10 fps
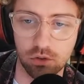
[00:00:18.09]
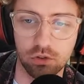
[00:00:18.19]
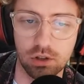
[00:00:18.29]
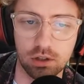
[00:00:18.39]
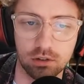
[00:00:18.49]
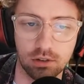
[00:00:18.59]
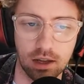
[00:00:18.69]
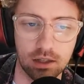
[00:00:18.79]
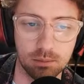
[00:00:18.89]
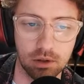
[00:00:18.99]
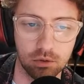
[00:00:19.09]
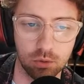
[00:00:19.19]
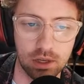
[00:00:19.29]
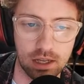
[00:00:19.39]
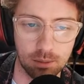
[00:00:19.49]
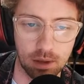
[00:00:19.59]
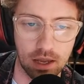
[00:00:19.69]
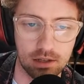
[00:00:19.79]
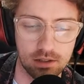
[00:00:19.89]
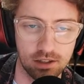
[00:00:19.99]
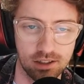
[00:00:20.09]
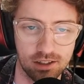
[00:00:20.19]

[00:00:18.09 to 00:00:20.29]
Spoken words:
6 A-League Men's recap, and